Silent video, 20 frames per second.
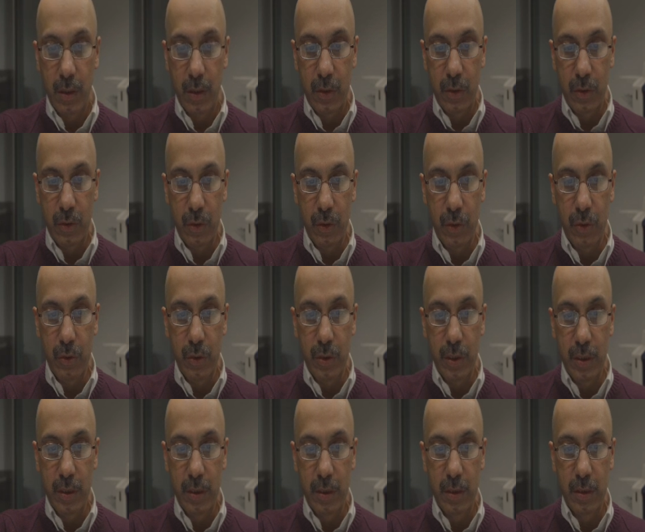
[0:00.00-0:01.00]
So they
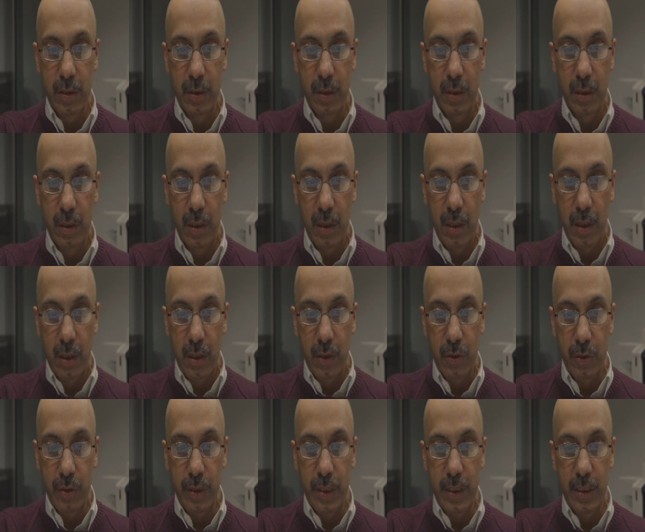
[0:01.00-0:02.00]

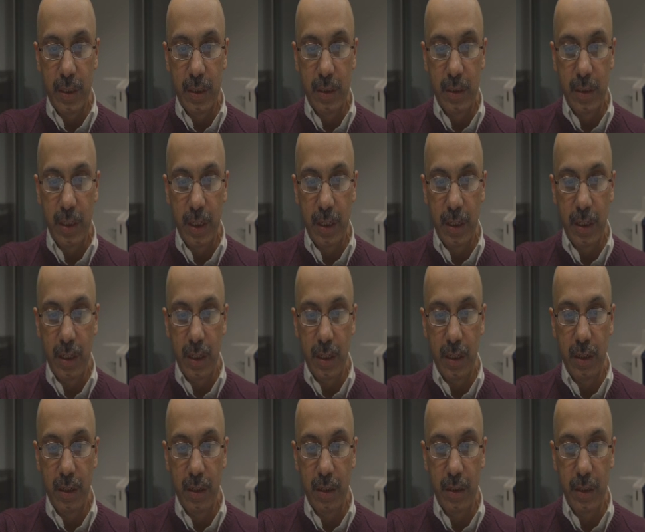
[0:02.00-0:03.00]
just tick here,